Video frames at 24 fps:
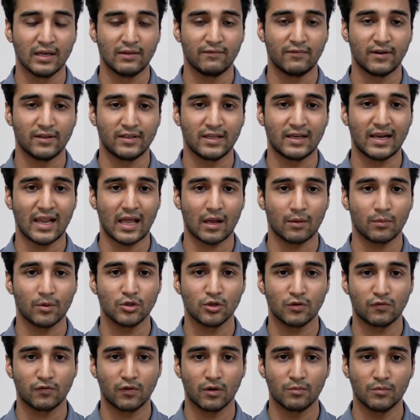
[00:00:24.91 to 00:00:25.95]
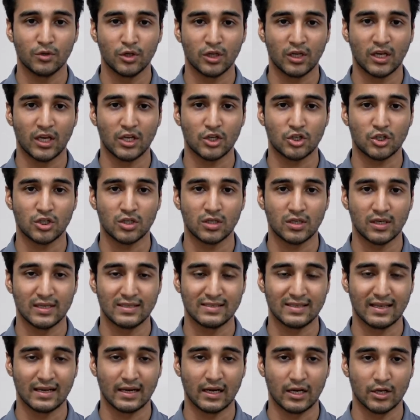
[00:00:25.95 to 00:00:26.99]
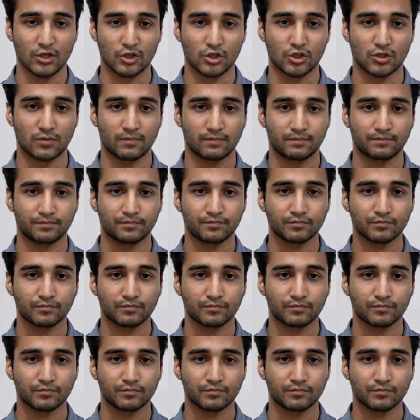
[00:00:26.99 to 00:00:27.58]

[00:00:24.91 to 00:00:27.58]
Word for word: where the language of communication is English.